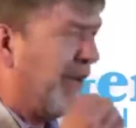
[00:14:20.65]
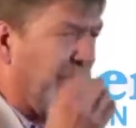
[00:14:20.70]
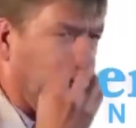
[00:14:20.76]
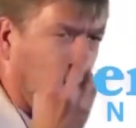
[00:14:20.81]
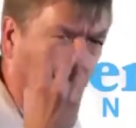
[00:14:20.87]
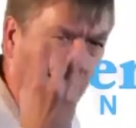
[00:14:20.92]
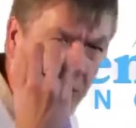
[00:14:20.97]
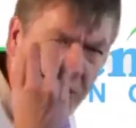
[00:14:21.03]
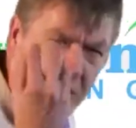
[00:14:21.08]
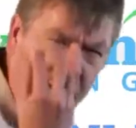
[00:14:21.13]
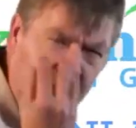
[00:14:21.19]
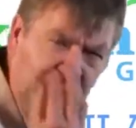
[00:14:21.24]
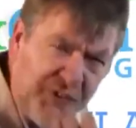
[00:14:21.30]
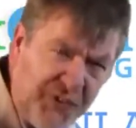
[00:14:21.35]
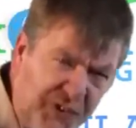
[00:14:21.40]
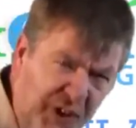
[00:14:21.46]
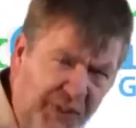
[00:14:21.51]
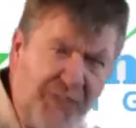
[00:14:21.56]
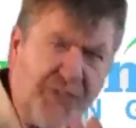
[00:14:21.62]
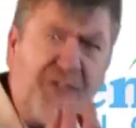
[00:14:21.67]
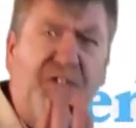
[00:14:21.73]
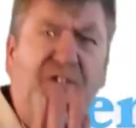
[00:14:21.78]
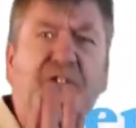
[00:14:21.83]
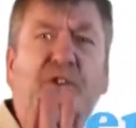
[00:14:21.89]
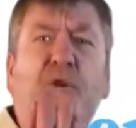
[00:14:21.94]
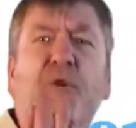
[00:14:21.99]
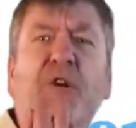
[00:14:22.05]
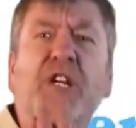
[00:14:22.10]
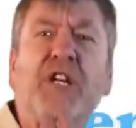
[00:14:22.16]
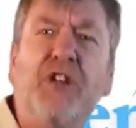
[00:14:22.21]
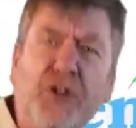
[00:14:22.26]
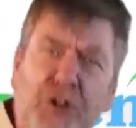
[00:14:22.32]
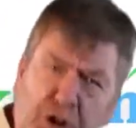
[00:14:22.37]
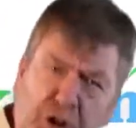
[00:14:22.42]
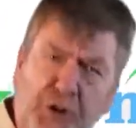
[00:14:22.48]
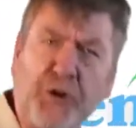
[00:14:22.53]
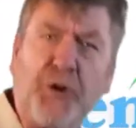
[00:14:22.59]
The word sensory
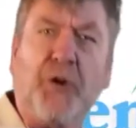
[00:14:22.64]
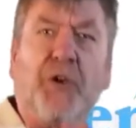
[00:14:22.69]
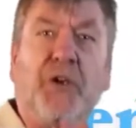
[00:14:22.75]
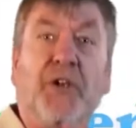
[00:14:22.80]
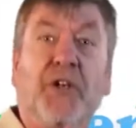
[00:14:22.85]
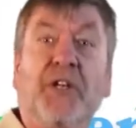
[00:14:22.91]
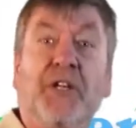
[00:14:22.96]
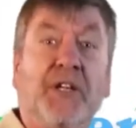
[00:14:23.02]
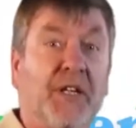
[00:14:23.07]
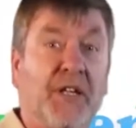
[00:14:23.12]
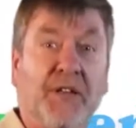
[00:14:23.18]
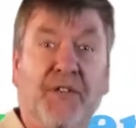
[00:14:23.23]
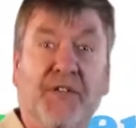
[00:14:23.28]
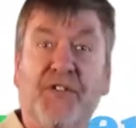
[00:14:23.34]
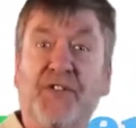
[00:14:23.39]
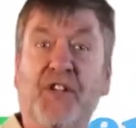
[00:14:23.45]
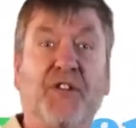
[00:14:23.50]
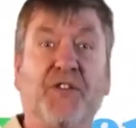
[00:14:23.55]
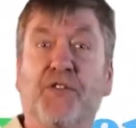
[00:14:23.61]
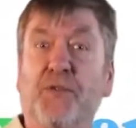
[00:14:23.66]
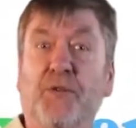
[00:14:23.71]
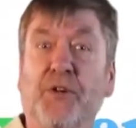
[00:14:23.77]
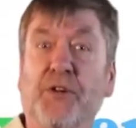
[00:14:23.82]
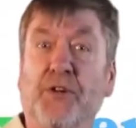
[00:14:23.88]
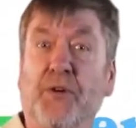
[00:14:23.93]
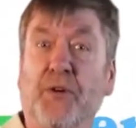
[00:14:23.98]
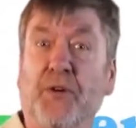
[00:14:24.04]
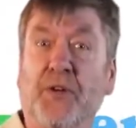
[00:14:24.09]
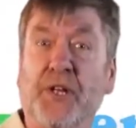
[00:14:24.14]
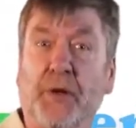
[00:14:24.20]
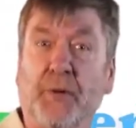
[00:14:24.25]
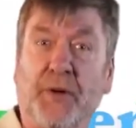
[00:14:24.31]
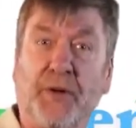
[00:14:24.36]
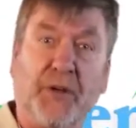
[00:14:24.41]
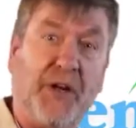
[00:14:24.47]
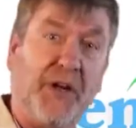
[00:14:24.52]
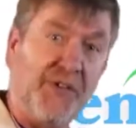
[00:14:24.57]
neural in sensory neural
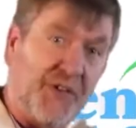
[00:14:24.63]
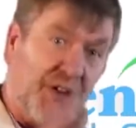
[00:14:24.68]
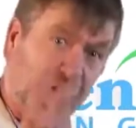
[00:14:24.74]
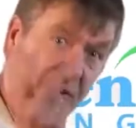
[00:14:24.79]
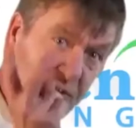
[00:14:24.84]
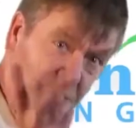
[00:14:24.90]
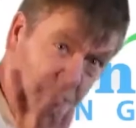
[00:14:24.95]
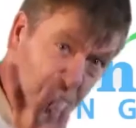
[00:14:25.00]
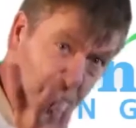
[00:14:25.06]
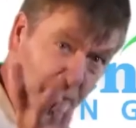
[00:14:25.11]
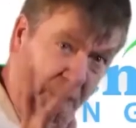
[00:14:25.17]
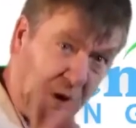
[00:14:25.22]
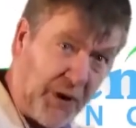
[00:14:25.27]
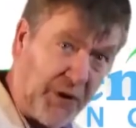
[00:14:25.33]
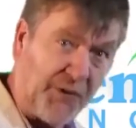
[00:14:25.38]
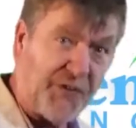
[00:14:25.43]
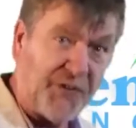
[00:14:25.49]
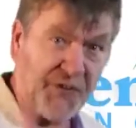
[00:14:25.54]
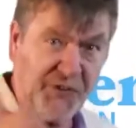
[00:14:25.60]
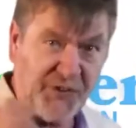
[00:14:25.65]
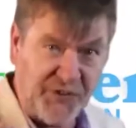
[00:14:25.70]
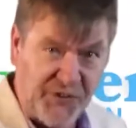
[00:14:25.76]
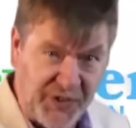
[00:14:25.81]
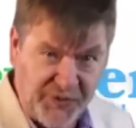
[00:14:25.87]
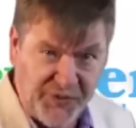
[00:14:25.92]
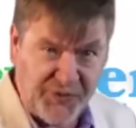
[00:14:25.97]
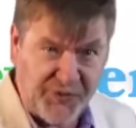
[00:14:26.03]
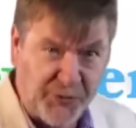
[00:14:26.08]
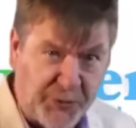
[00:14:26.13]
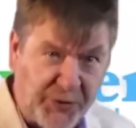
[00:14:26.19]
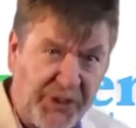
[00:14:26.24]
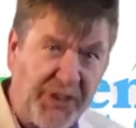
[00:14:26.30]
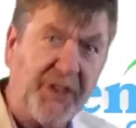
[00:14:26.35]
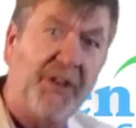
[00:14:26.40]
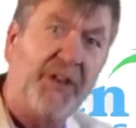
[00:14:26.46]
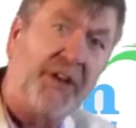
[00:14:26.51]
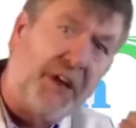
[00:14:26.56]
hearing loss has two parts, the
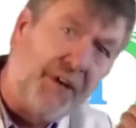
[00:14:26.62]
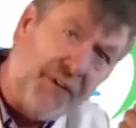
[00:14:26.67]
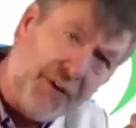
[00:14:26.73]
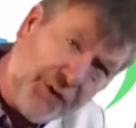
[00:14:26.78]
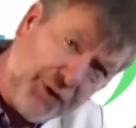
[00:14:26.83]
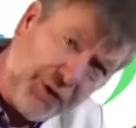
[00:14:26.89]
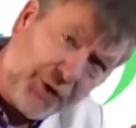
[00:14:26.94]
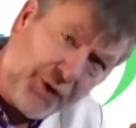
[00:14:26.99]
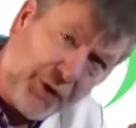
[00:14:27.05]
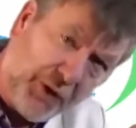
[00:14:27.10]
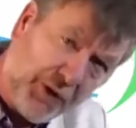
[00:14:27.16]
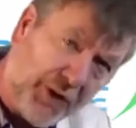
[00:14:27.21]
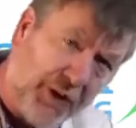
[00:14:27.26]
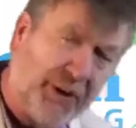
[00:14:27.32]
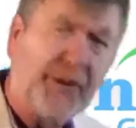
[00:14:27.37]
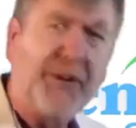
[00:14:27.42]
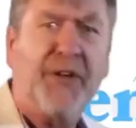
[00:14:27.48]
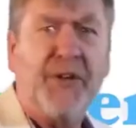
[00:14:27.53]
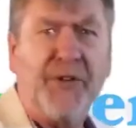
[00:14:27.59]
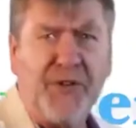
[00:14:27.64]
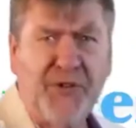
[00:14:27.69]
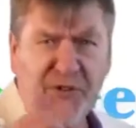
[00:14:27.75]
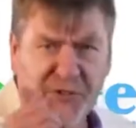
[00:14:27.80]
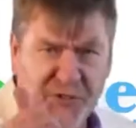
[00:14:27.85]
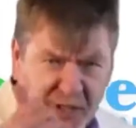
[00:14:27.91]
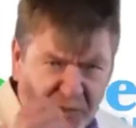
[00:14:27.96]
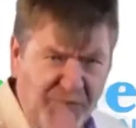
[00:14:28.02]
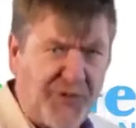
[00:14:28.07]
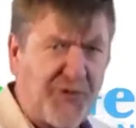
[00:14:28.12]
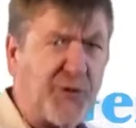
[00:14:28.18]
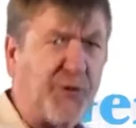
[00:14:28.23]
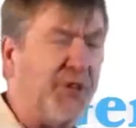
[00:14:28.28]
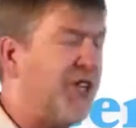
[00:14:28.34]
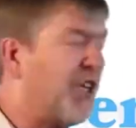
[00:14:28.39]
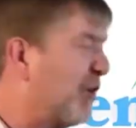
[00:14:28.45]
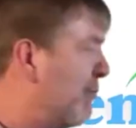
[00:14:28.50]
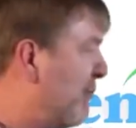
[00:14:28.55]
sensory and the neural. The
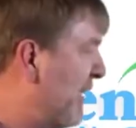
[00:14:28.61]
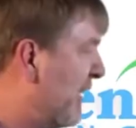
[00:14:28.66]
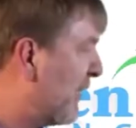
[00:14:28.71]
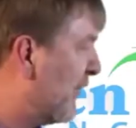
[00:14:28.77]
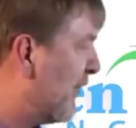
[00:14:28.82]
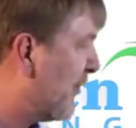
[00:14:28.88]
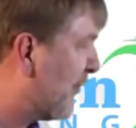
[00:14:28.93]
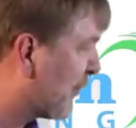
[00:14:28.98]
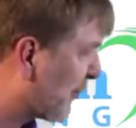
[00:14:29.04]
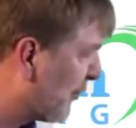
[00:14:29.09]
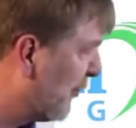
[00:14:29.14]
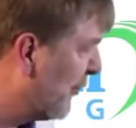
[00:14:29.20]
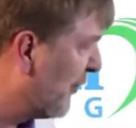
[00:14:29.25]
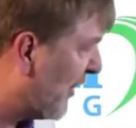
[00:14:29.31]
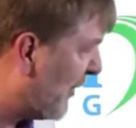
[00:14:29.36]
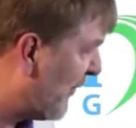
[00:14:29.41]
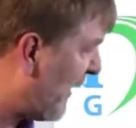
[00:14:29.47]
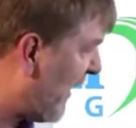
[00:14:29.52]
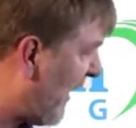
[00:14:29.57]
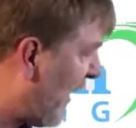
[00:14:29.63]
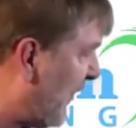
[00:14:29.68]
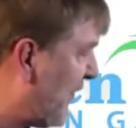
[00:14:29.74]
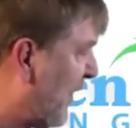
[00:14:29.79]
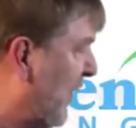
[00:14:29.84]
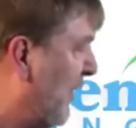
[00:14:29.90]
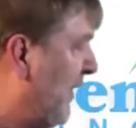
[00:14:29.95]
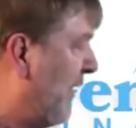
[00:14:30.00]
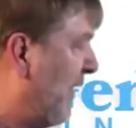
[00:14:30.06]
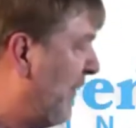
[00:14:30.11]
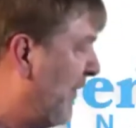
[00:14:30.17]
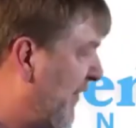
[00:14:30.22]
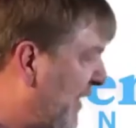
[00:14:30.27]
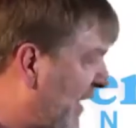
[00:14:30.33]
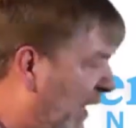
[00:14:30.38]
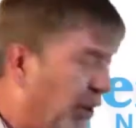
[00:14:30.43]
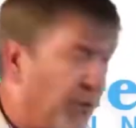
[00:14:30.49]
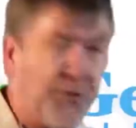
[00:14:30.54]
sensory can be construed of as
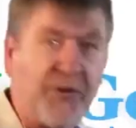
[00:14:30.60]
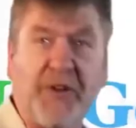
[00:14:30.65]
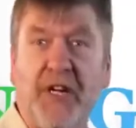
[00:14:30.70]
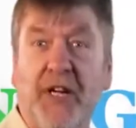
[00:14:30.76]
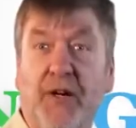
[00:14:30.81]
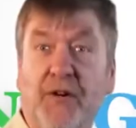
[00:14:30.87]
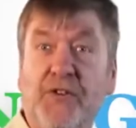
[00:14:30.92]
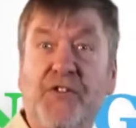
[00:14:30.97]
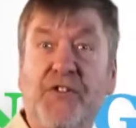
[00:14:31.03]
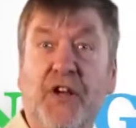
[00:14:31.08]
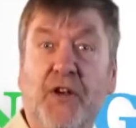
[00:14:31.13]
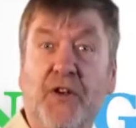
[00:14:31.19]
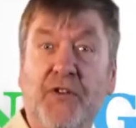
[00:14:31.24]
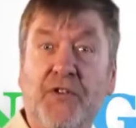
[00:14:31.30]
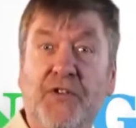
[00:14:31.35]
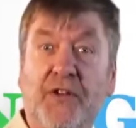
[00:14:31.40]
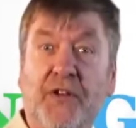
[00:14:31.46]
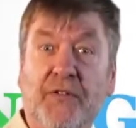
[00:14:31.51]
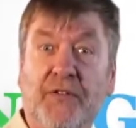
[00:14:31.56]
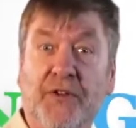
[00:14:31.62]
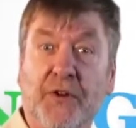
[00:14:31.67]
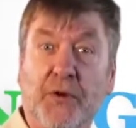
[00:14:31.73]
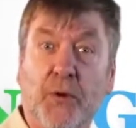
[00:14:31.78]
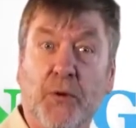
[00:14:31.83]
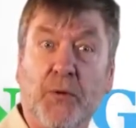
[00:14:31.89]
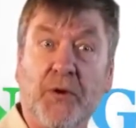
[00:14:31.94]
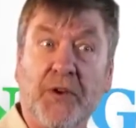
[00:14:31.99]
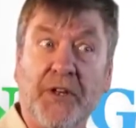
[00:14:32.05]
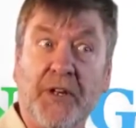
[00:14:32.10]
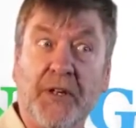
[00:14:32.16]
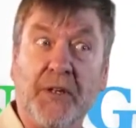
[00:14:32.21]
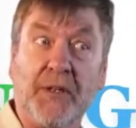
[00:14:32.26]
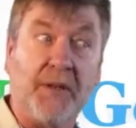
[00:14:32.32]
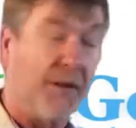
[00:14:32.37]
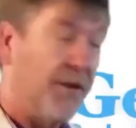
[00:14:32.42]
the outer hair cells of the cochlea.